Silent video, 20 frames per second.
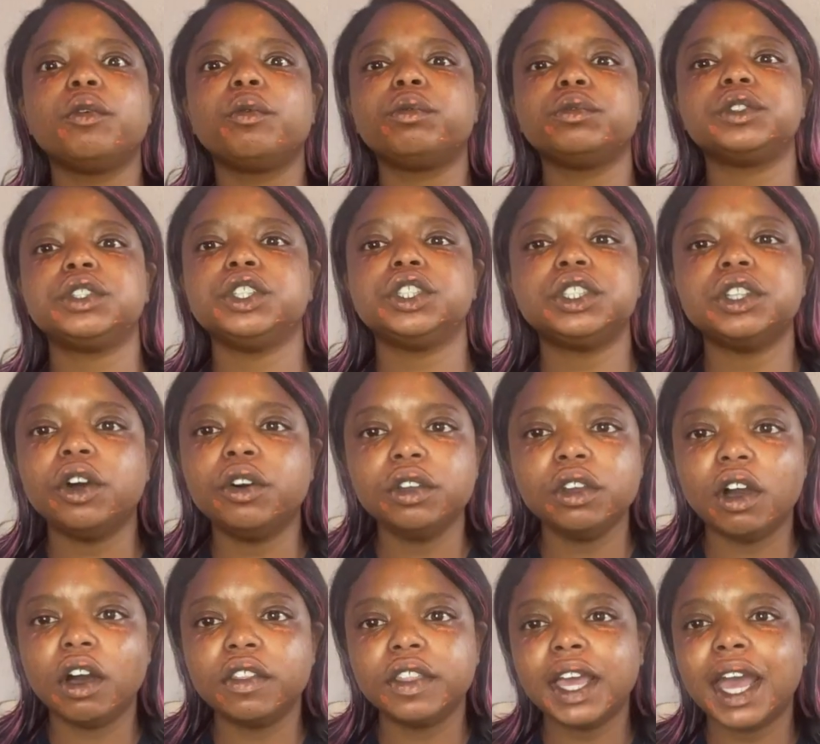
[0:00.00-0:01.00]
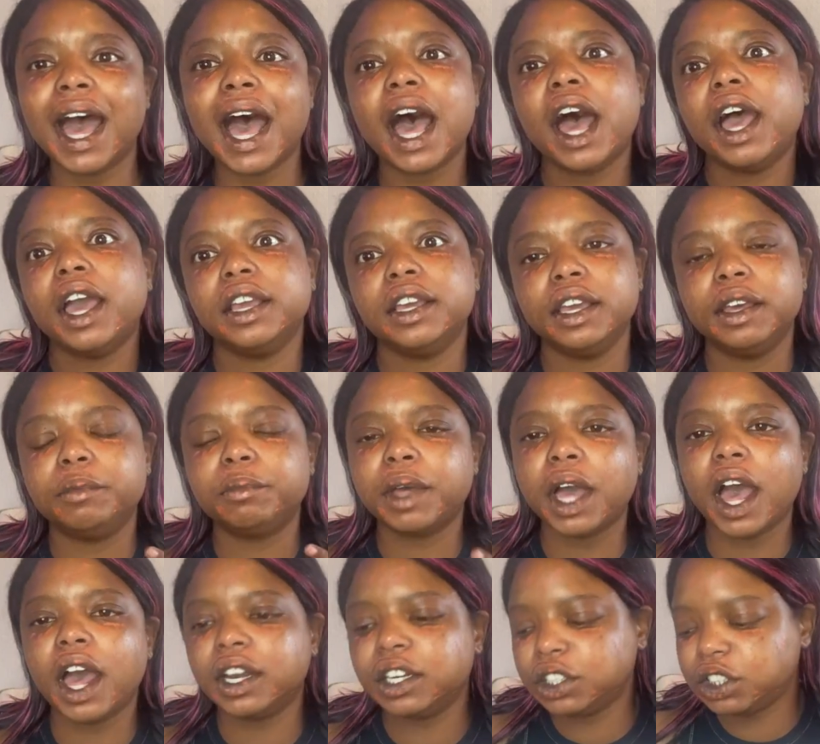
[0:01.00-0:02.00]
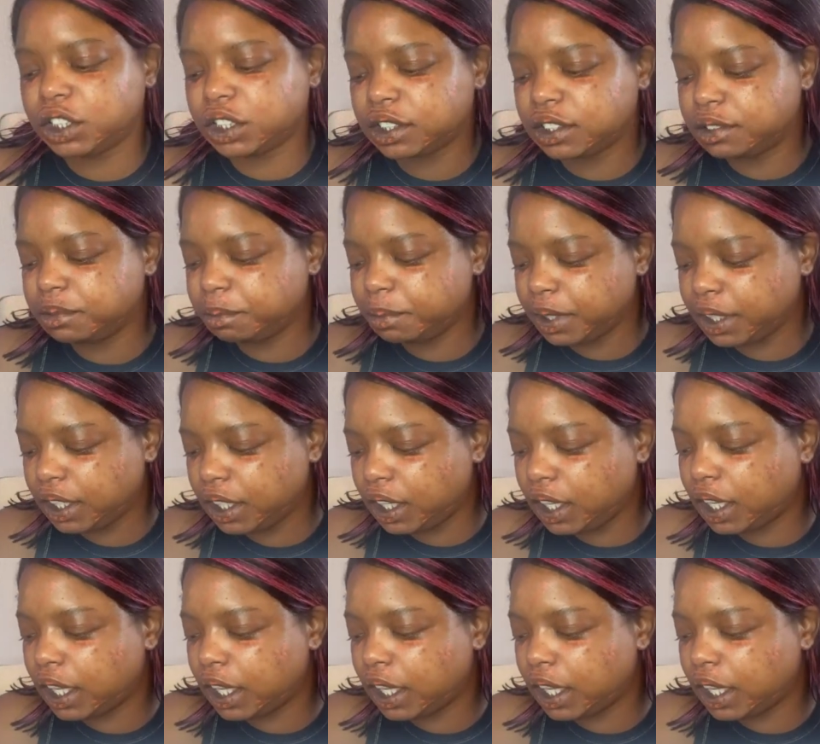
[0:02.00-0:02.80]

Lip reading: to show y'all that I am kind of just me.